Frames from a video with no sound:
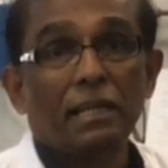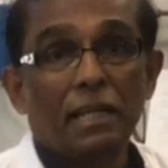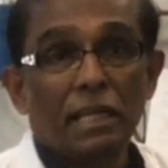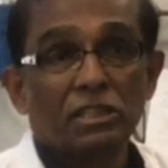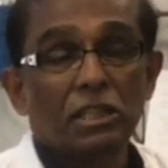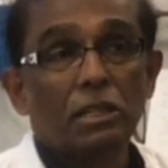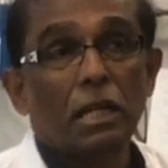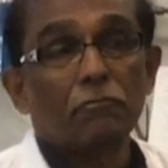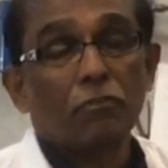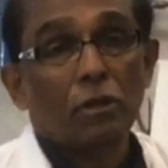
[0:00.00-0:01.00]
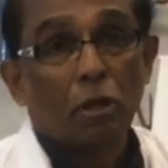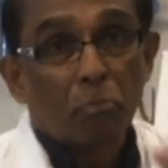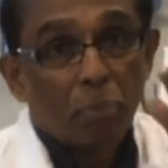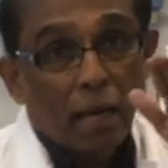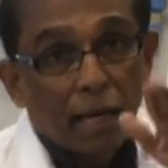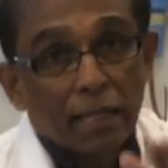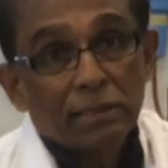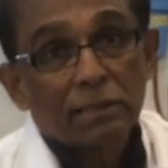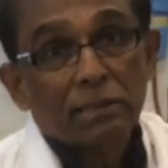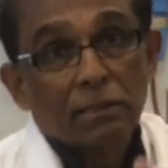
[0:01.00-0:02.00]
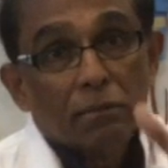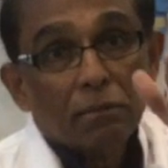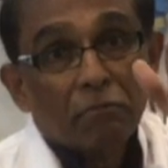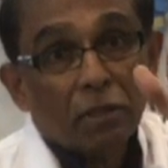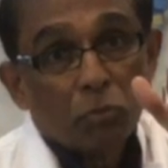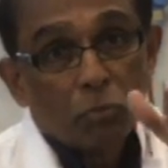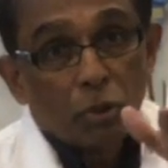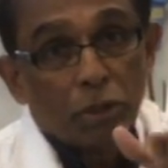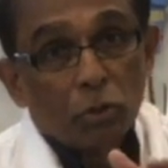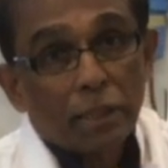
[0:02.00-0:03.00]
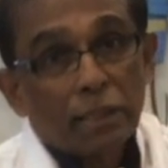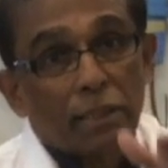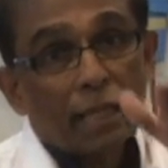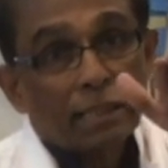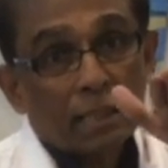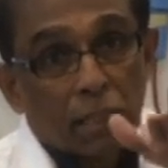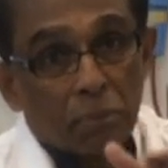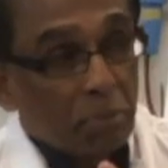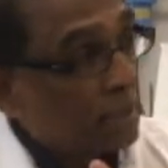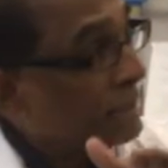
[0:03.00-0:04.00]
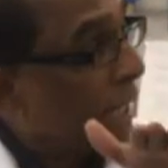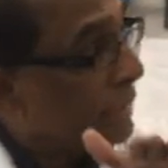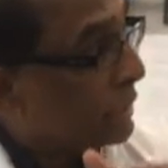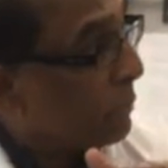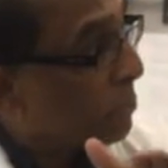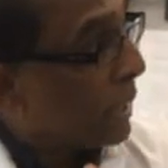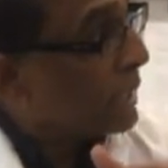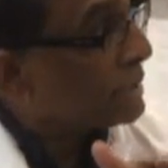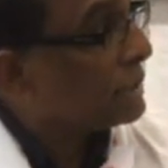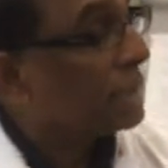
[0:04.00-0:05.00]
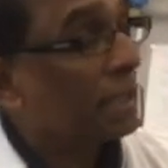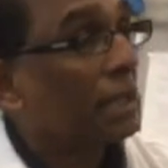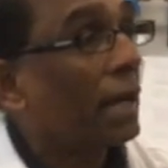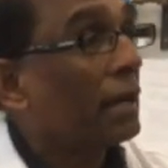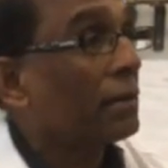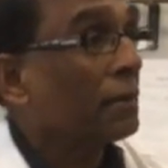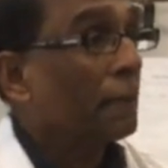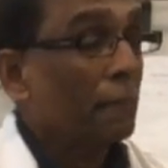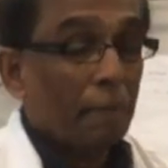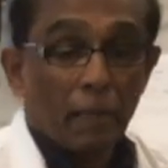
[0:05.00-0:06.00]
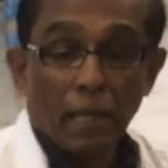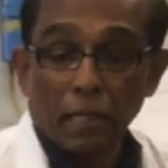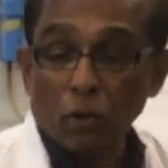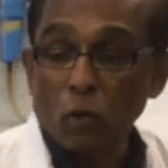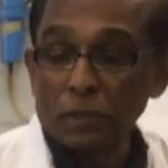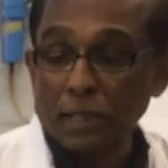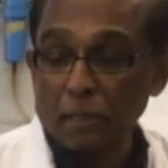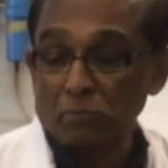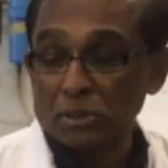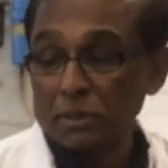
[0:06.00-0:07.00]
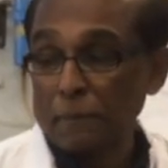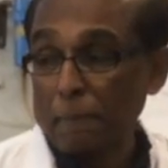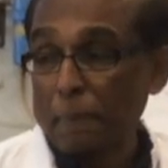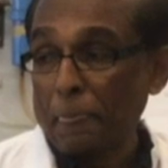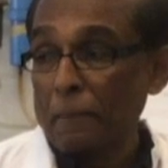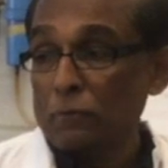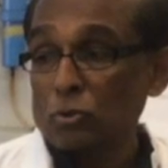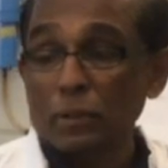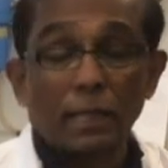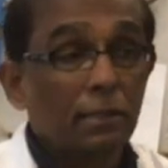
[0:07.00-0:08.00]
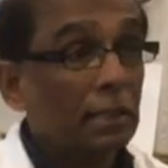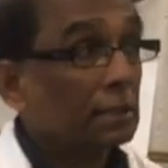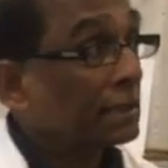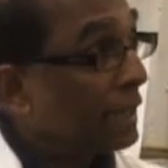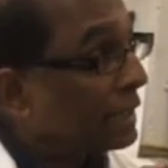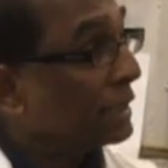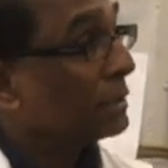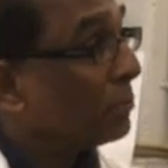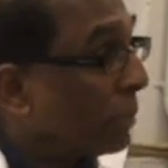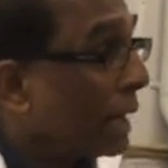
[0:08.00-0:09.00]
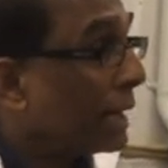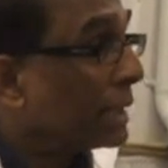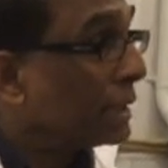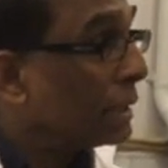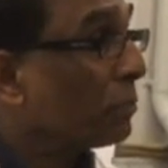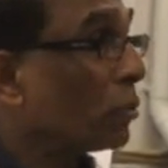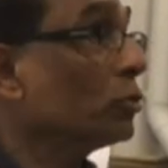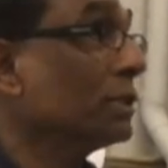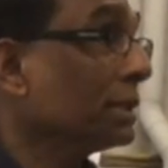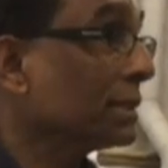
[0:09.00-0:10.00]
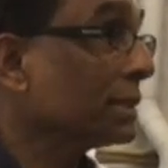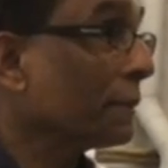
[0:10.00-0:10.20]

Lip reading: Degradation, and for compliance, when you put it together, there is a slight compliance in there at all times, so that the cell doesn't break in the process.